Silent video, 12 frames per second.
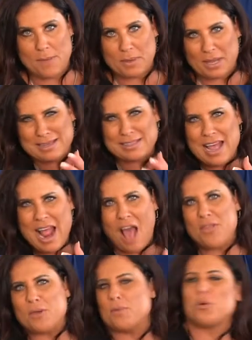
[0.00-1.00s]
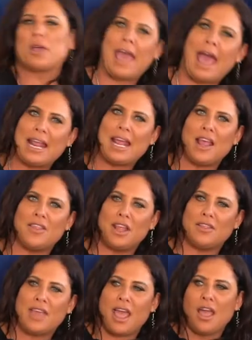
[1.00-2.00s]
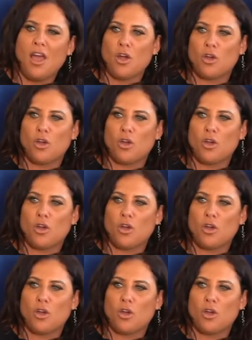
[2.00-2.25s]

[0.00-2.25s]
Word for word: Because I think people get it and then they